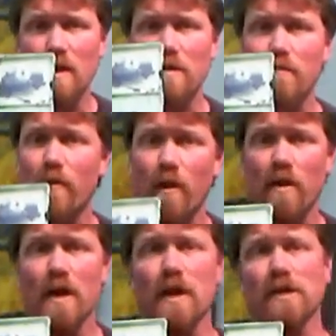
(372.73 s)
They're
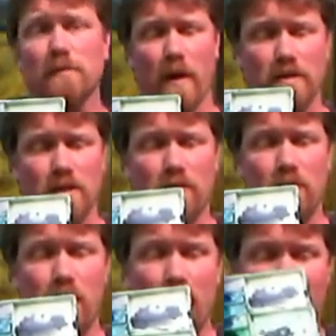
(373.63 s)
very inexpensive.
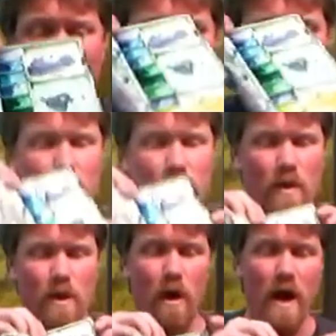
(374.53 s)

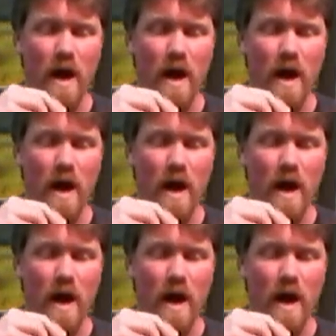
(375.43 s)
I